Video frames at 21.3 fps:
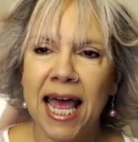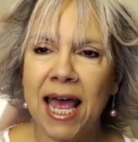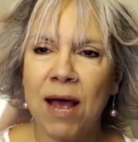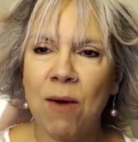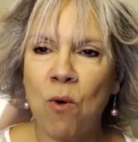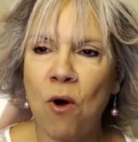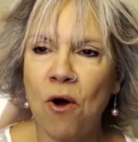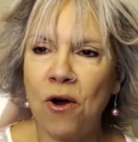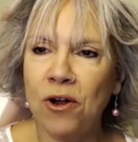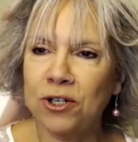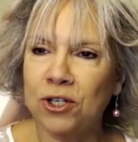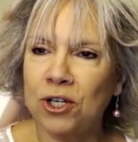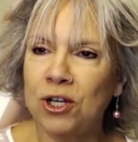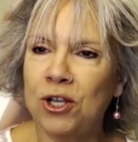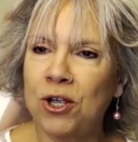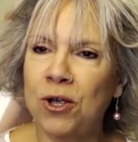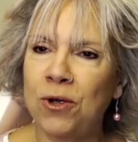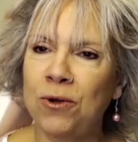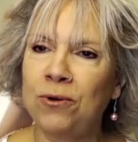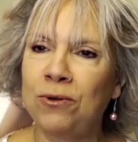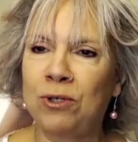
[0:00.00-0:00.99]
What do
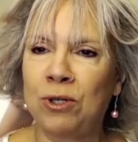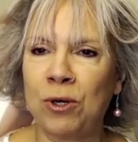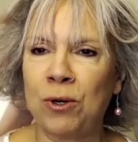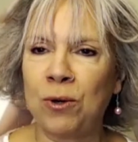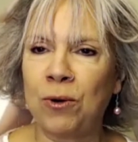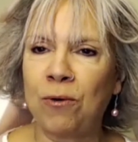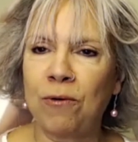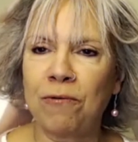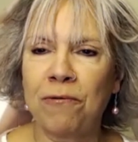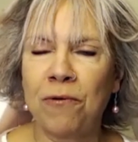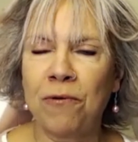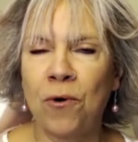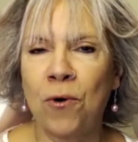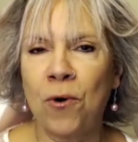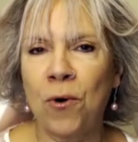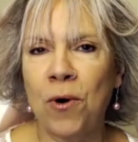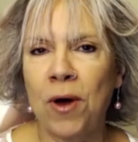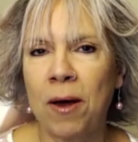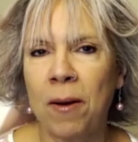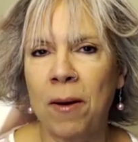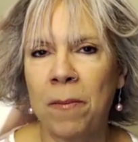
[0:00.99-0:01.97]
you do
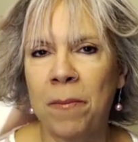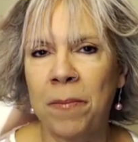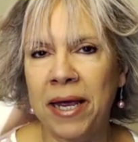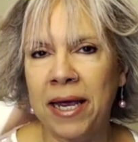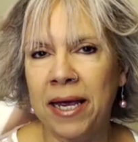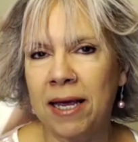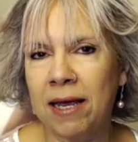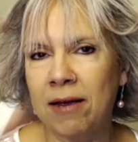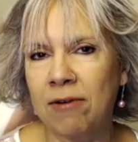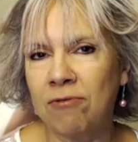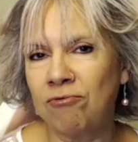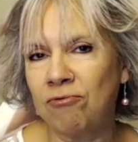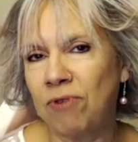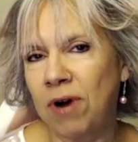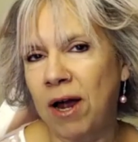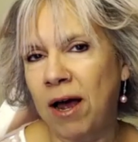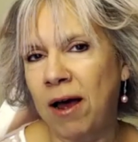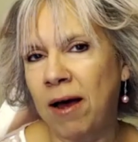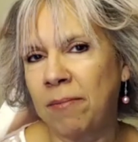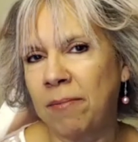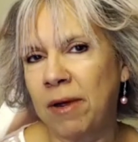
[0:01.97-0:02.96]
for a big
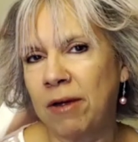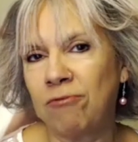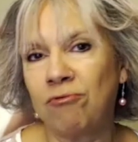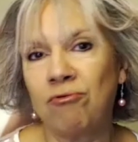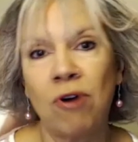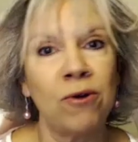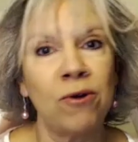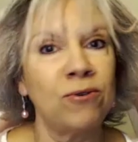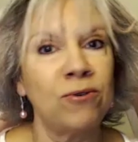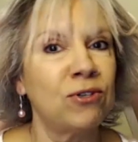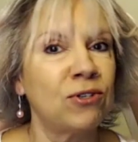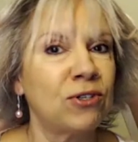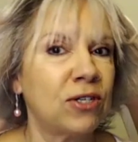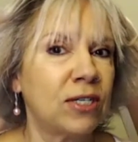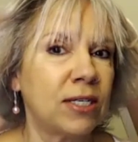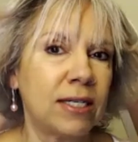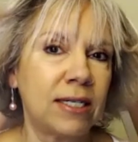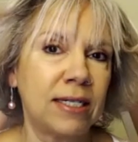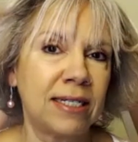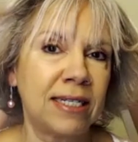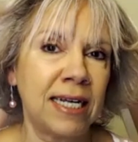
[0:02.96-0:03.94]

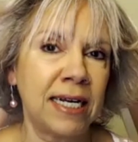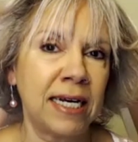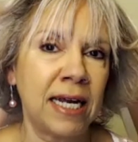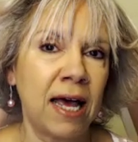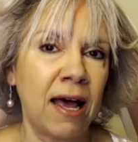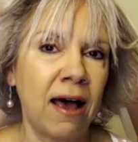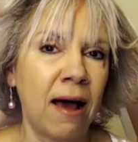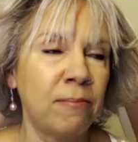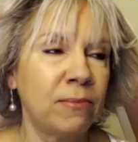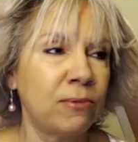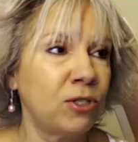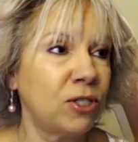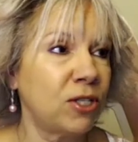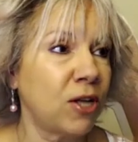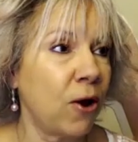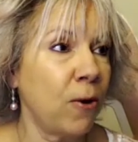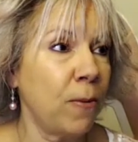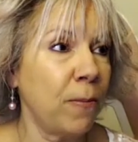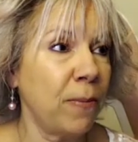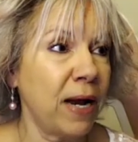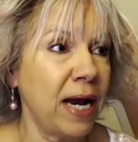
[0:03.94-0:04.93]
roast dinner? I'm
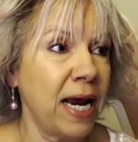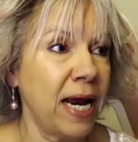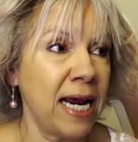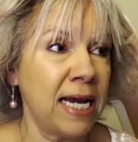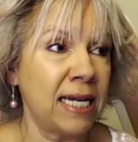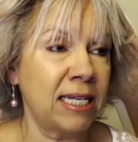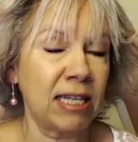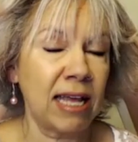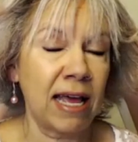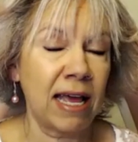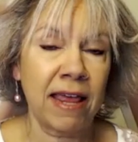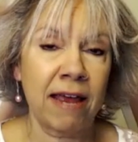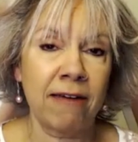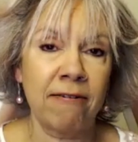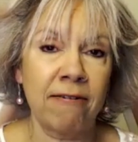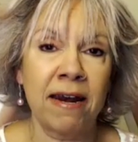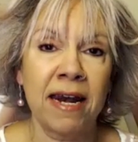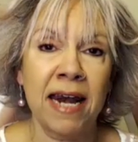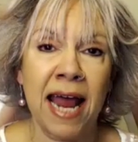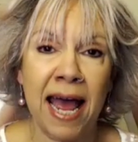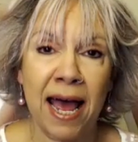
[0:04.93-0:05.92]
so pleased that there
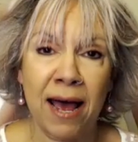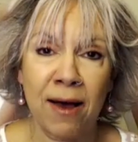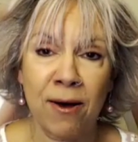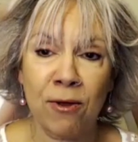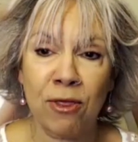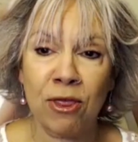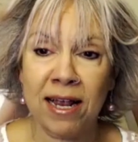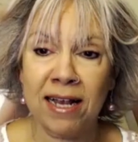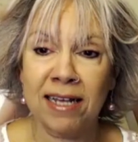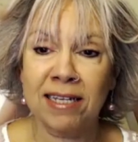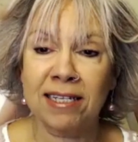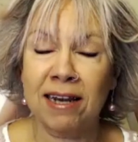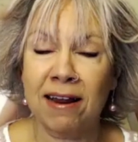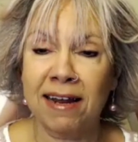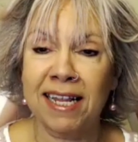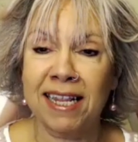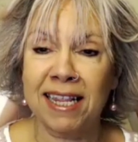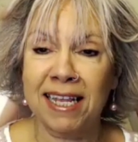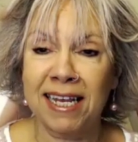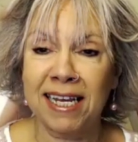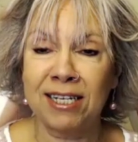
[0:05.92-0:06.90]
are now things
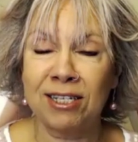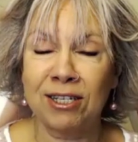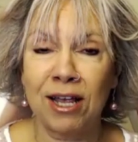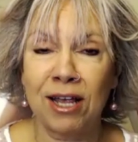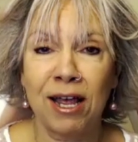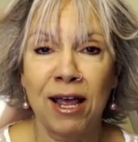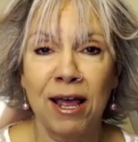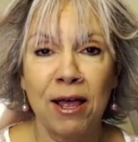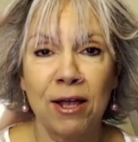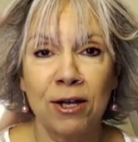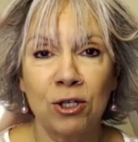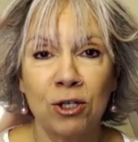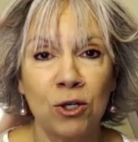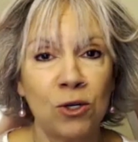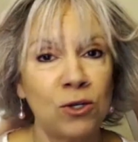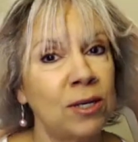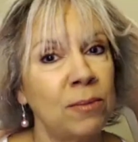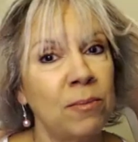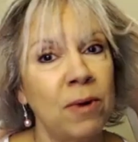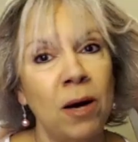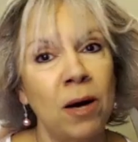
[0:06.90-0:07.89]
like these
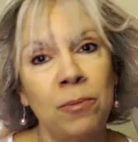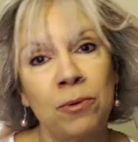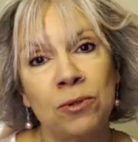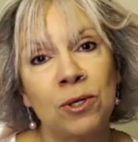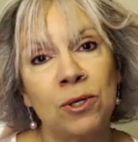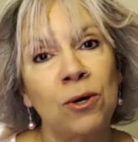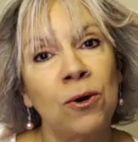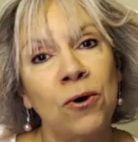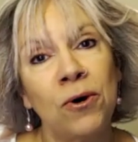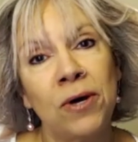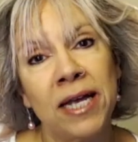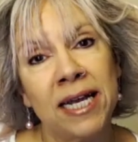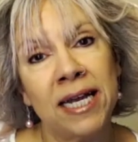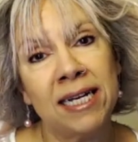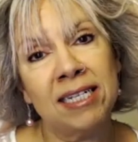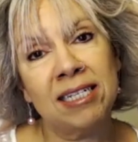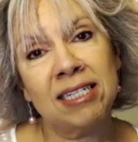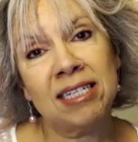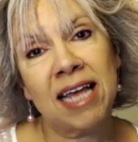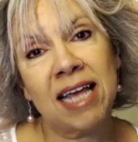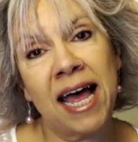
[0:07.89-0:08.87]
juicy marbles
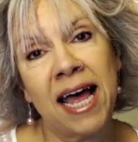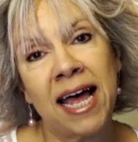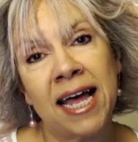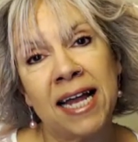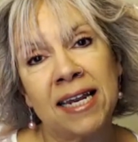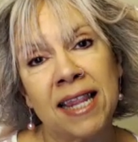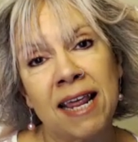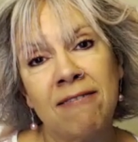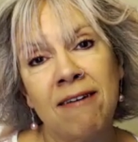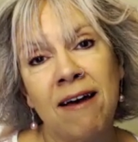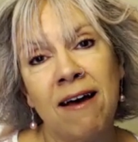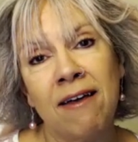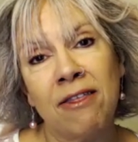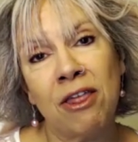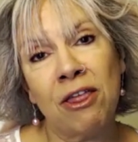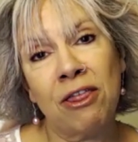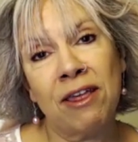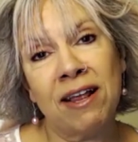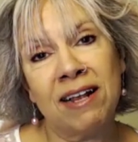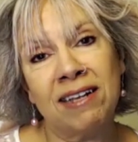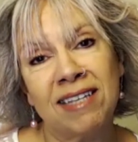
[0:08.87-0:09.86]
loins, and there are other
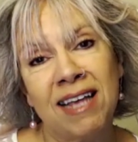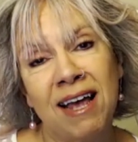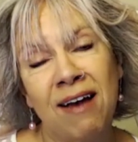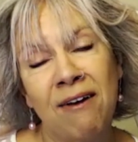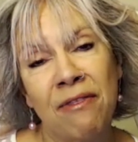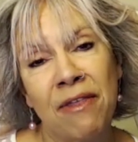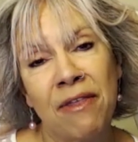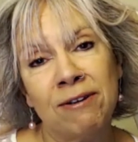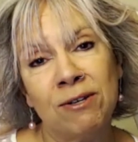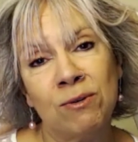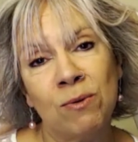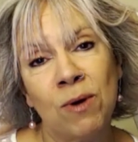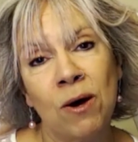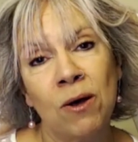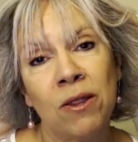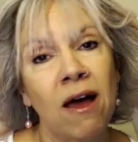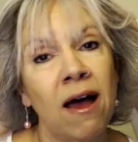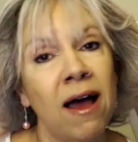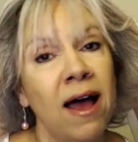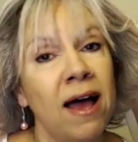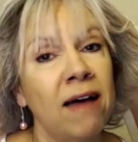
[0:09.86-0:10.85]
things out there as well
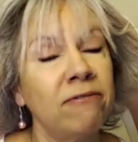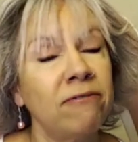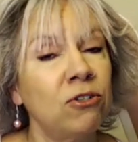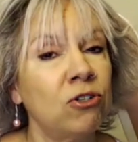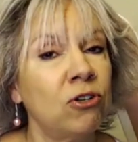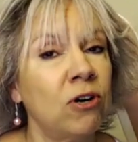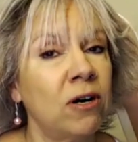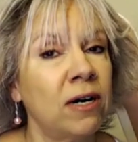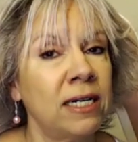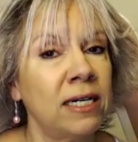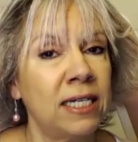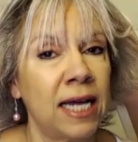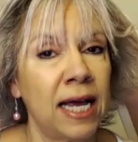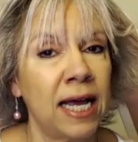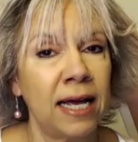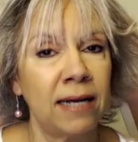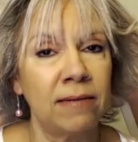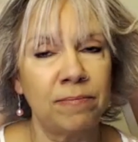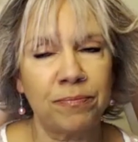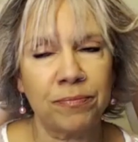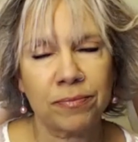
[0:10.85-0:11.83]
that I haven't tried
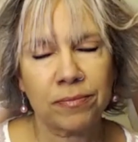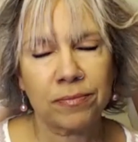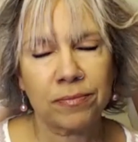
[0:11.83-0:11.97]
yet.